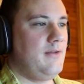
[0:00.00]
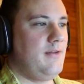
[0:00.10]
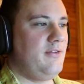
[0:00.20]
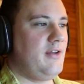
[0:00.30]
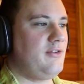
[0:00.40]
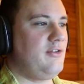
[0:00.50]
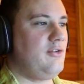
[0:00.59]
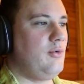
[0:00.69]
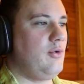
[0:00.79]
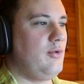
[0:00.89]
This is actually
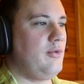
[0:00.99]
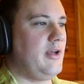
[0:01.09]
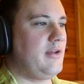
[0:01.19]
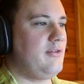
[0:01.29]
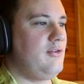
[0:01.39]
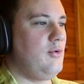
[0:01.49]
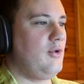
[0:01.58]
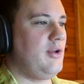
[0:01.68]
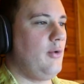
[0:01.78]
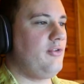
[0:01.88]
too
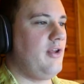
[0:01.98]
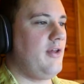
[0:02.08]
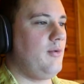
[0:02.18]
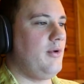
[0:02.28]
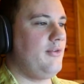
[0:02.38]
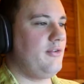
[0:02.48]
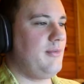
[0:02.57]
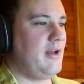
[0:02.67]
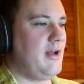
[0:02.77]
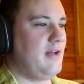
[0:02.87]
close to the other ones, so it's
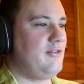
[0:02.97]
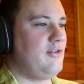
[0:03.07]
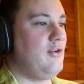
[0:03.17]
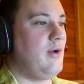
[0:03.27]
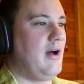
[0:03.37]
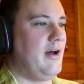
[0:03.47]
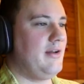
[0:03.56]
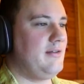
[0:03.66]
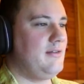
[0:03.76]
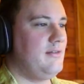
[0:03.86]
going to make it too
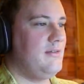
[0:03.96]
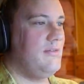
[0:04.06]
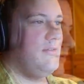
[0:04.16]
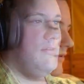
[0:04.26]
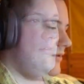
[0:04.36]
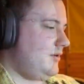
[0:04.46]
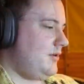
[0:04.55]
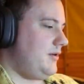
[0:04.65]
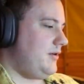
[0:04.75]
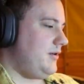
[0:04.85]
hot.
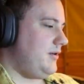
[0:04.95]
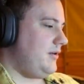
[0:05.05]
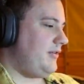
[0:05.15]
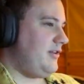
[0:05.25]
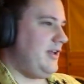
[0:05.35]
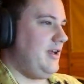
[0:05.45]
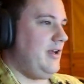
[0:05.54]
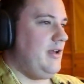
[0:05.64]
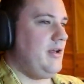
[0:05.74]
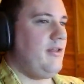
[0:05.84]
Oh, let's
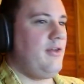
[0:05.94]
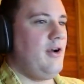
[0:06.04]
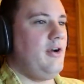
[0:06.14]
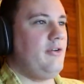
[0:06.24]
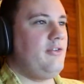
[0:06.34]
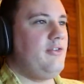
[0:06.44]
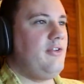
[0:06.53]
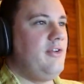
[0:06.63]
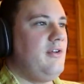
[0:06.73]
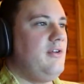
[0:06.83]
see.
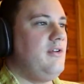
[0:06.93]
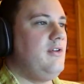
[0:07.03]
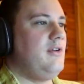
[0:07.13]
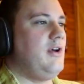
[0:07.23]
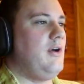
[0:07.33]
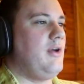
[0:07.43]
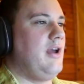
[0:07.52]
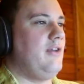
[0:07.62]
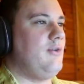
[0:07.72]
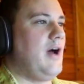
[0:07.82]
Thirst.
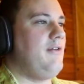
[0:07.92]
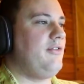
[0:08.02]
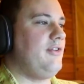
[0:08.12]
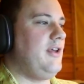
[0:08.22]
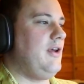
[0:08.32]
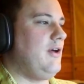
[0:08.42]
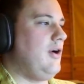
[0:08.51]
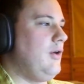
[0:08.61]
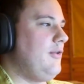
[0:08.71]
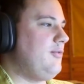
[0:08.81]
Okay, so obviously
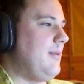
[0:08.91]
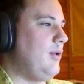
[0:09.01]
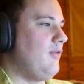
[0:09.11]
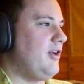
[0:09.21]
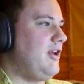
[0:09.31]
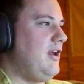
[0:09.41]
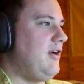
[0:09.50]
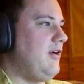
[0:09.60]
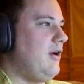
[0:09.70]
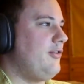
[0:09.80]
all these people over
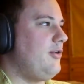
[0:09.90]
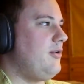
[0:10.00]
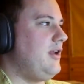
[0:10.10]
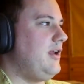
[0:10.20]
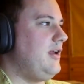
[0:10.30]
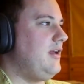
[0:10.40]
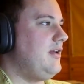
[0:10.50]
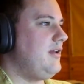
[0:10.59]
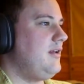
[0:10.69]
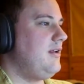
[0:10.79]
here also
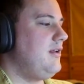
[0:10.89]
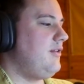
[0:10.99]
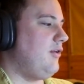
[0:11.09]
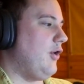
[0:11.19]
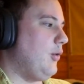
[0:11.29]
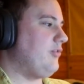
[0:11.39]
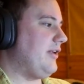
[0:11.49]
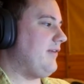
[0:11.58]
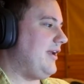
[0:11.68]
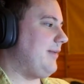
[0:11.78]
need their own
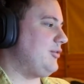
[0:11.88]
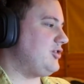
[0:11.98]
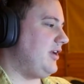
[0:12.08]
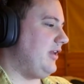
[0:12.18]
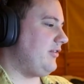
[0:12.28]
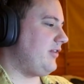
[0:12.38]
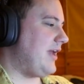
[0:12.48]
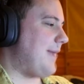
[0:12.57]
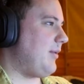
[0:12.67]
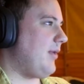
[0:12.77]
set of vending machines because they
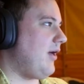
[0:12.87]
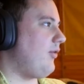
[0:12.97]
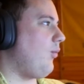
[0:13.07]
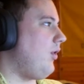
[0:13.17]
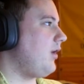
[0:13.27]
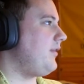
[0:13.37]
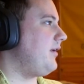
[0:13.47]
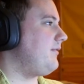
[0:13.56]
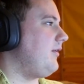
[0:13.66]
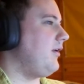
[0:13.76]
can't be bothered to walk
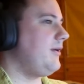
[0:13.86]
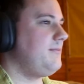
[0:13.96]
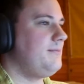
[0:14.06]
that far.